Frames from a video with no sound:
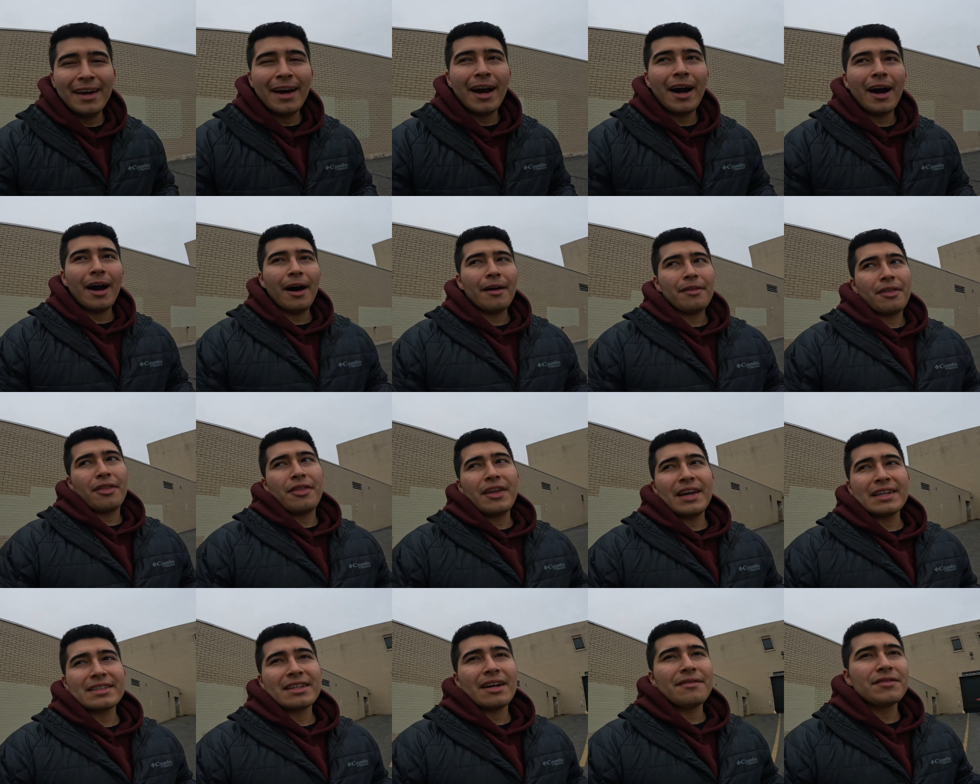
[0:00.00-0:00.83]
The
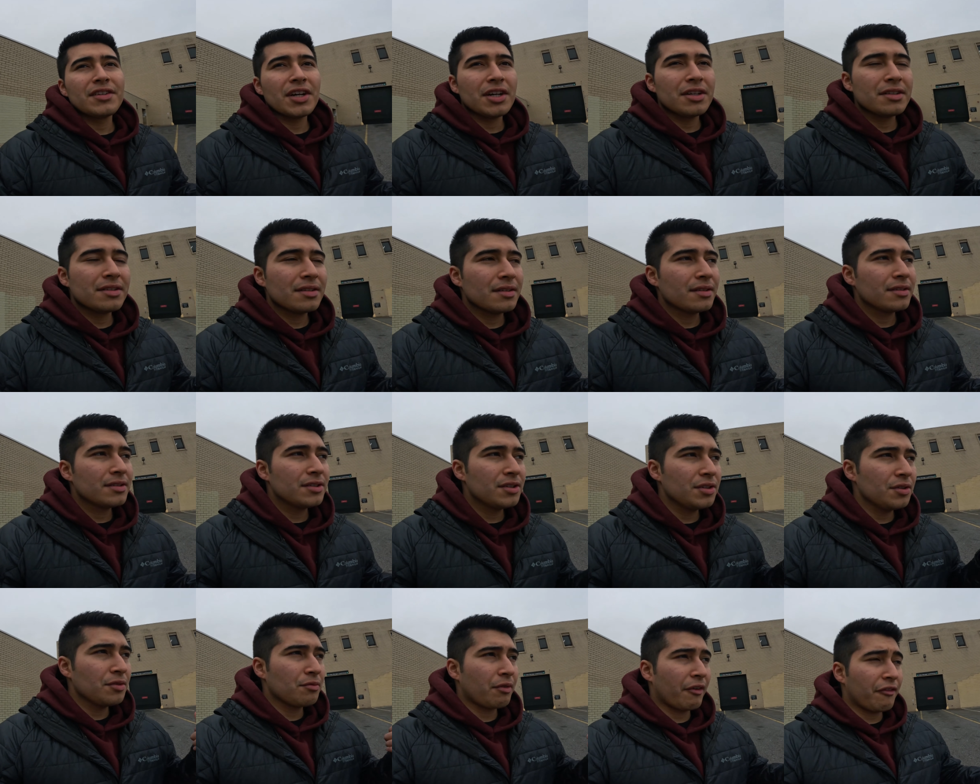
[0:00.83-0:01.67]
things I've done
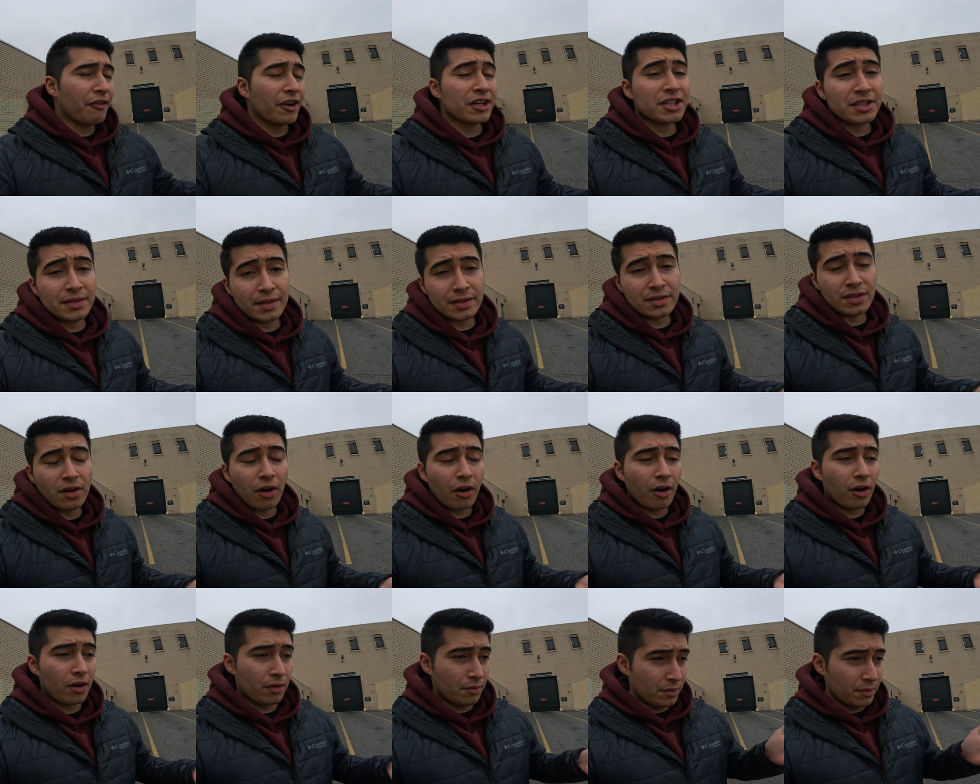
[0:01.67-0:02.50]
to refreshen this car